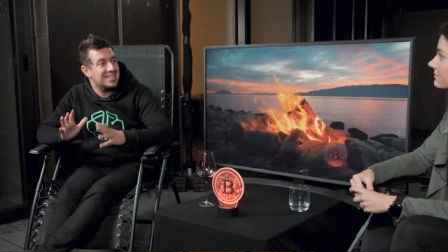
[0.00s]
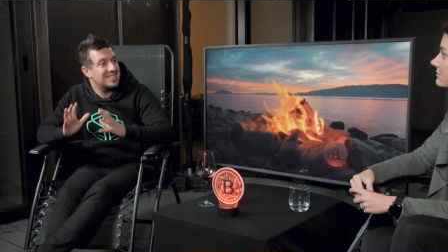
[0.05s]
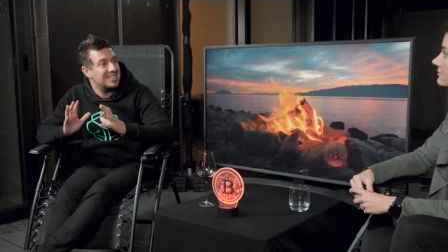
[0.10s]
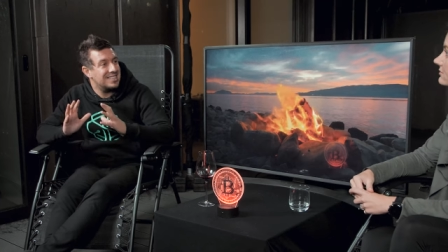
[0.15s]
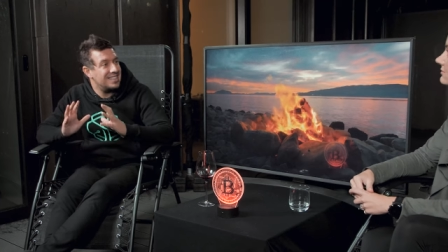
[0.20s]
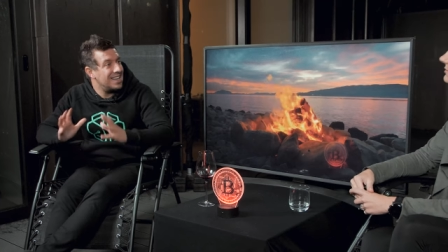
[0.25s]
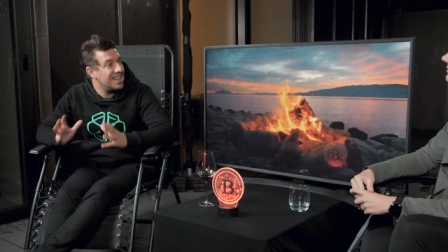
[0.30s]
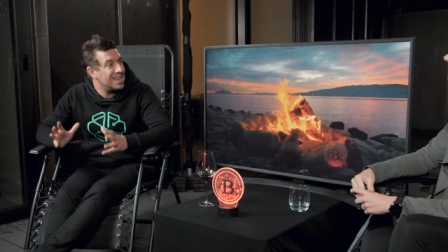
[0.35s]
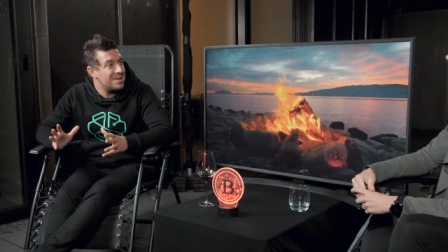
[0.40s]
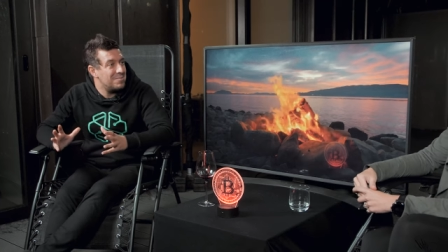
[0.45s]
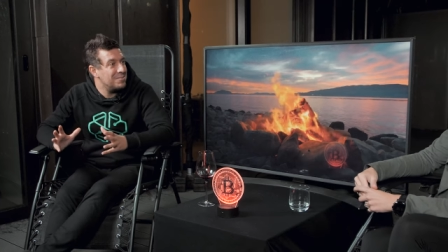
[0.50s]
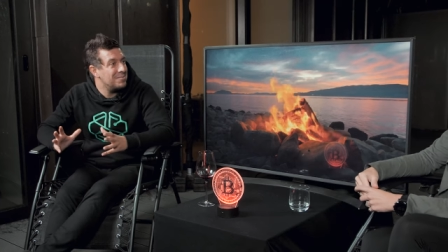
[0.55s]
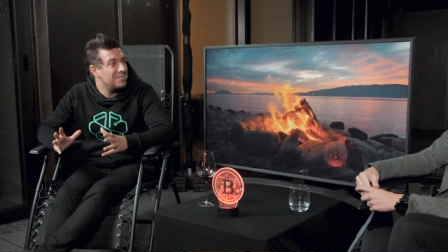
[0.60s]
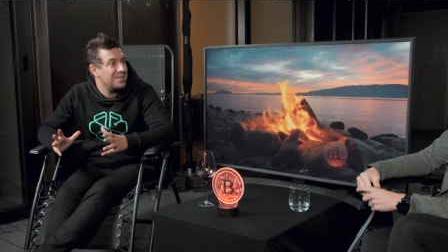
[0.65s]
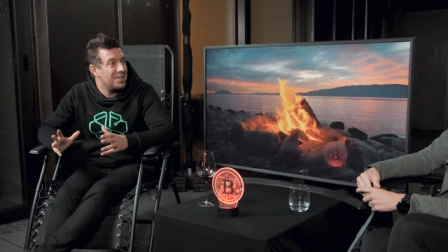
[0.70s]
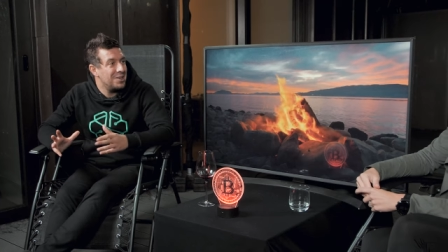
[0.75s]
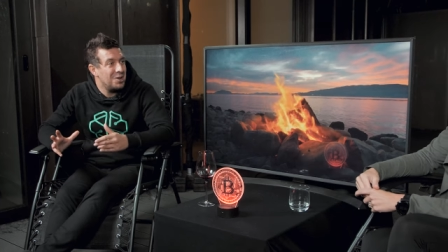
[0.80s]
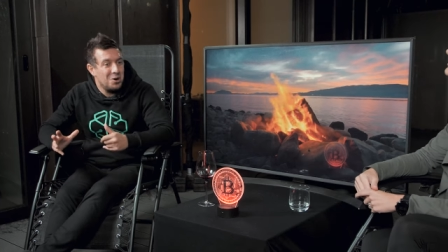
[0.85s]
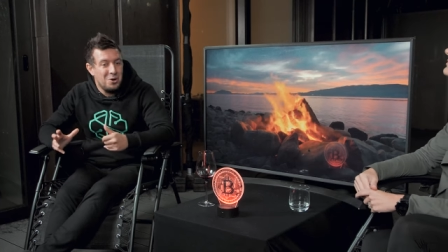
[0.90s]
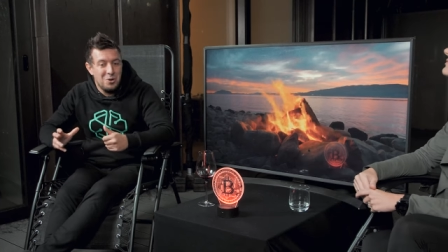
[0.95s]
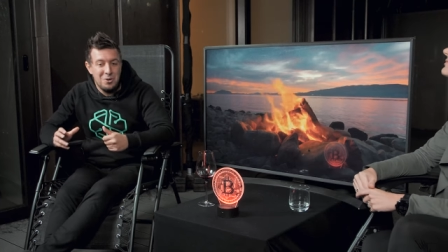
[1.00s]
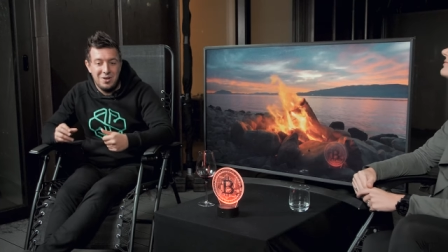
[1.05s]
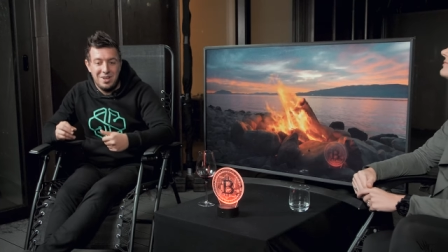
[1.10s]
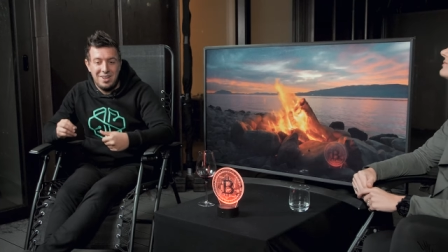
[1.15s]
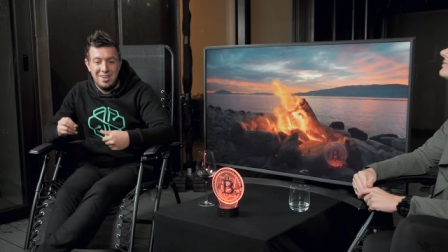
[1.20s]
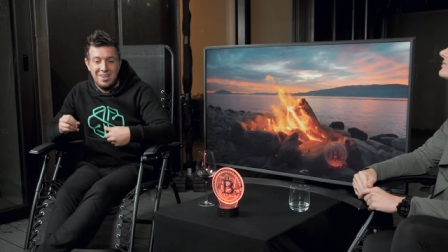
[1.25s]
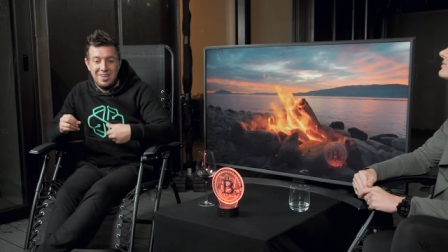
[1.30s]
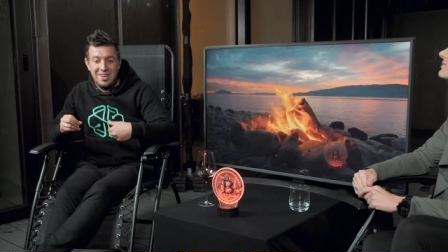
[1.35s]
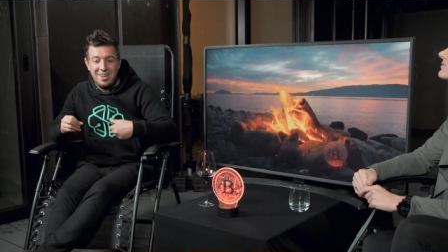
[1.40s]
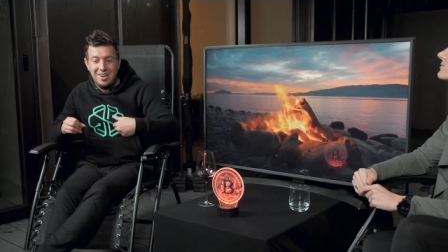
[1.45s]
the same, you know,
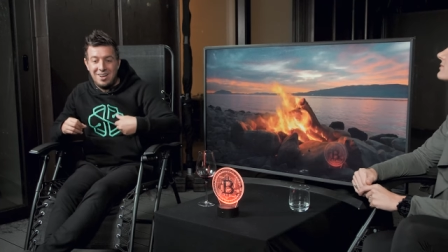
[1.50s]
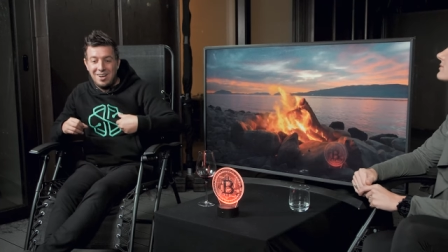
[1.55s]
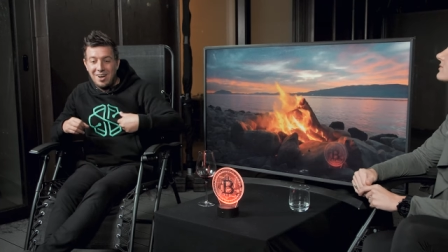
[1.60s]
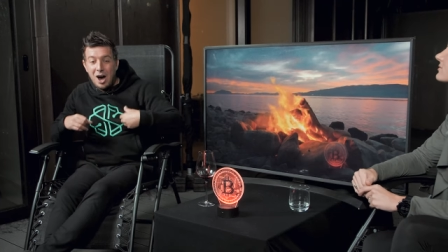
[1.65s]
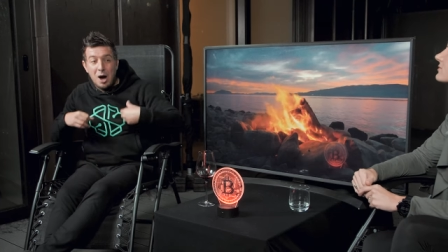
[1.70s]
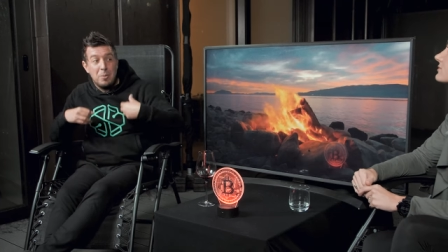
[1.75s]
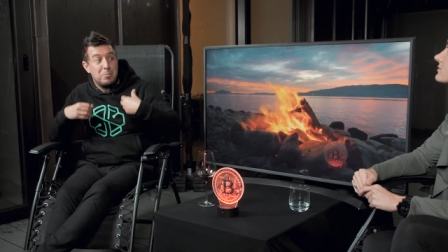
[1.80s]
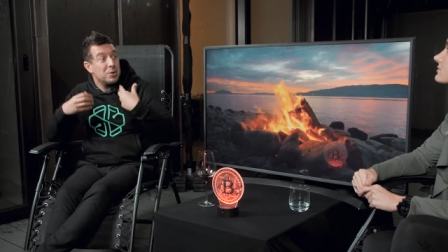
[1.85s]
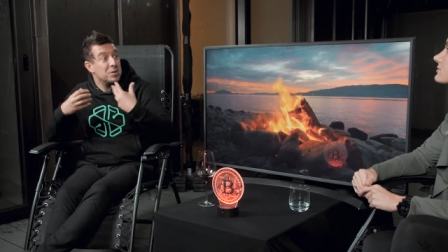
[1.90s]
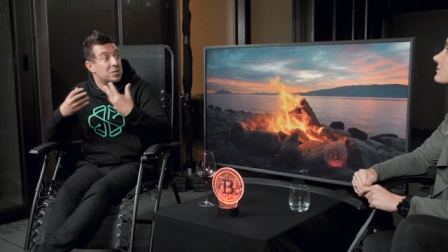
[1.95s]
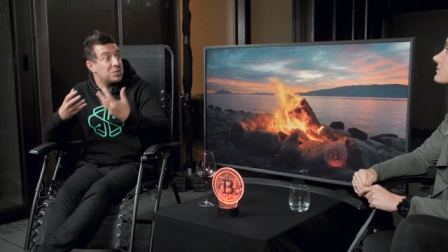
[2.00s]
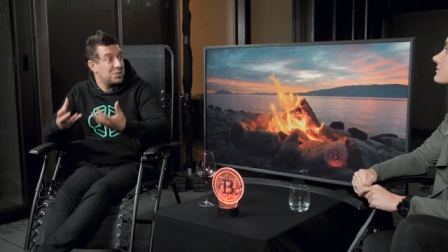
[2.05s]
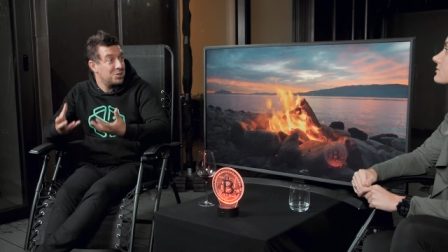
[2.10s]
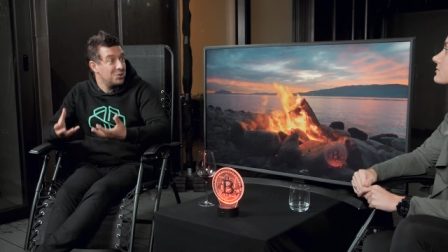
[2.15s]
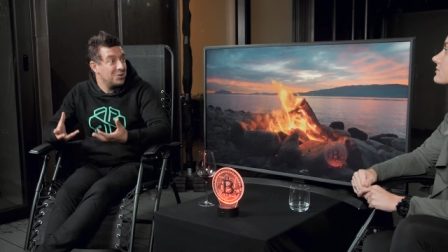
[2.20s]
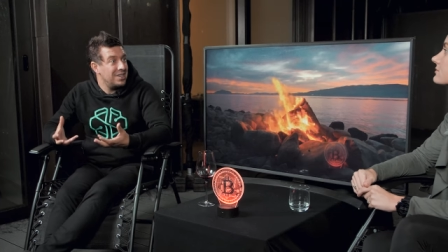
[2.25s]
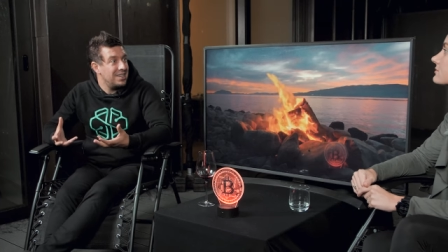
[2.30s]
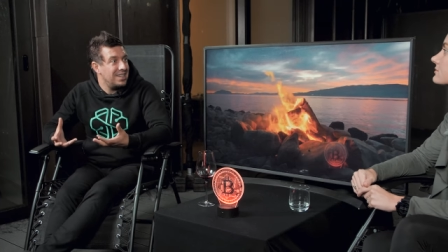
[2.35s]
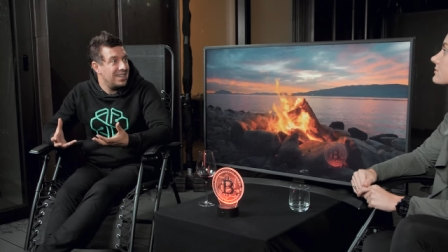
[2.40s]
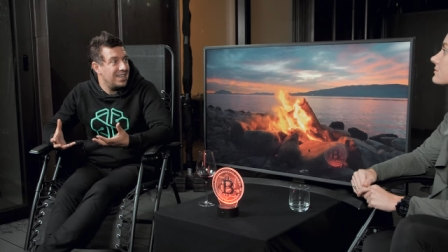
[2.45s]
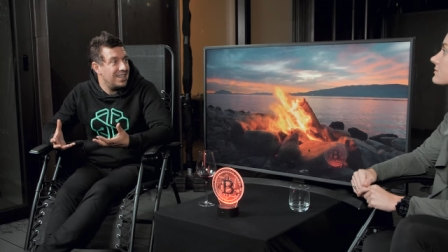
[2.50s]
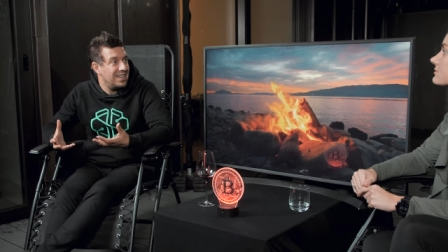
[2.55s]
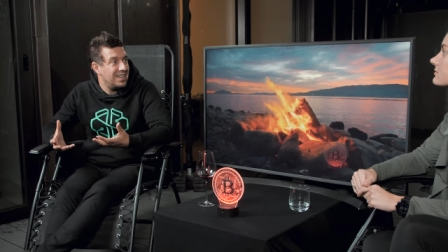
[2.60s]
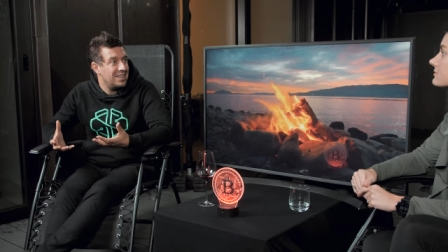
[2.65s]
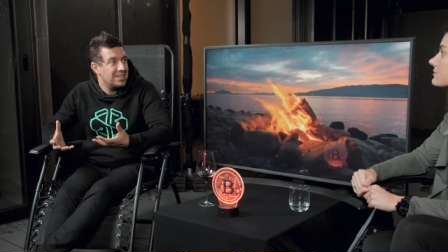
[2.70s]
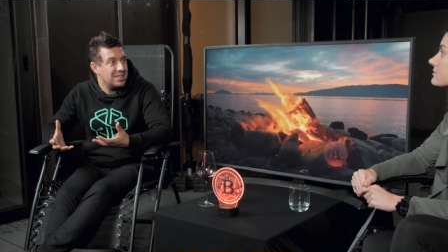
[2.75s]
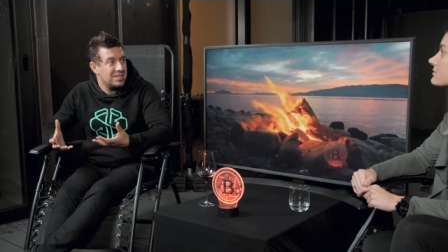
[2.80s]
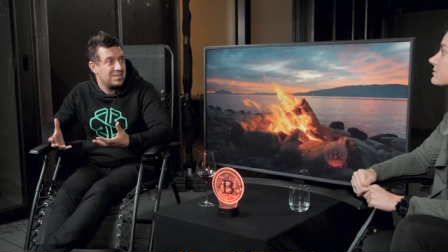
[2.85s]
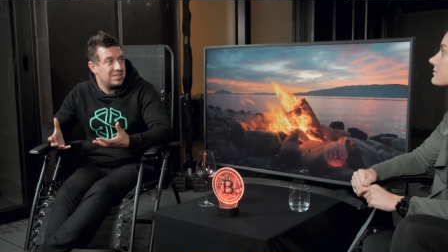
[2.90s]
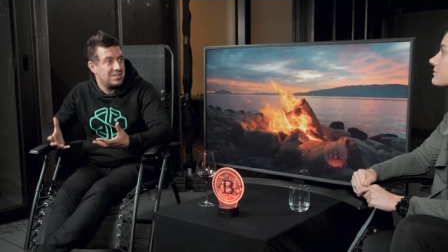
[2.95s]
uh,
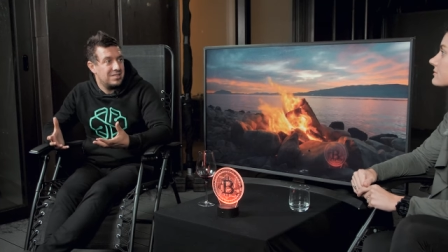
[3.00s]
opportunity